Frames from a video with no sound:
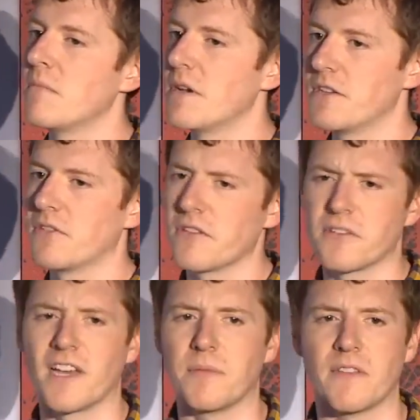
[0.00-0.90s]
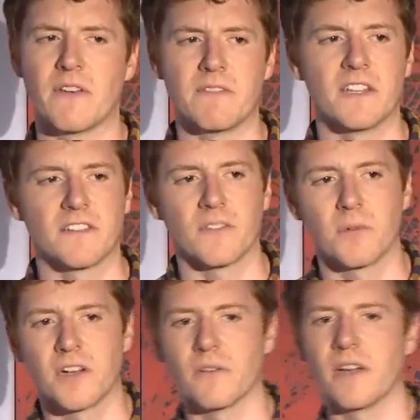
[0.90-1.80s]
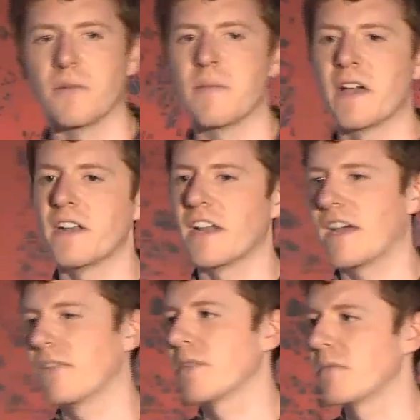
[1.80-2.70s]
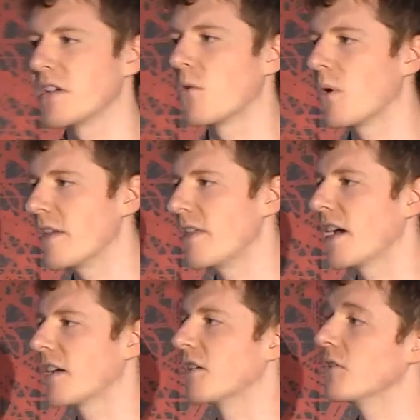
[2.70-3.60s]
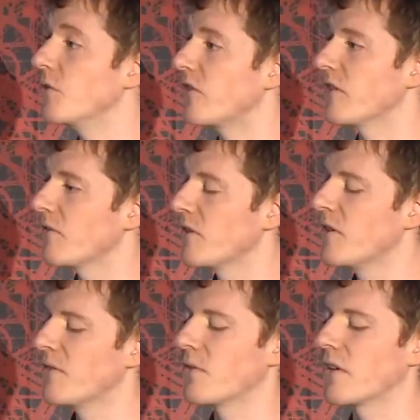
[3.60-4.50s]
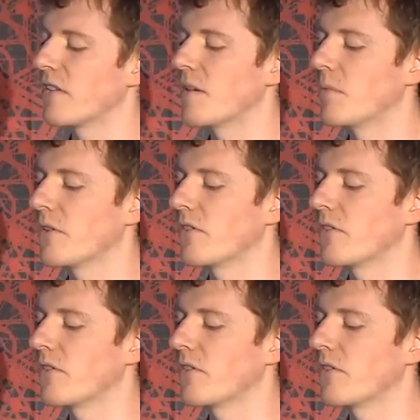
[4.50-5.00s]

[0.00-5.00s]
But there's other types of evidence as well, right? We might not have something quite that conclusive, for example.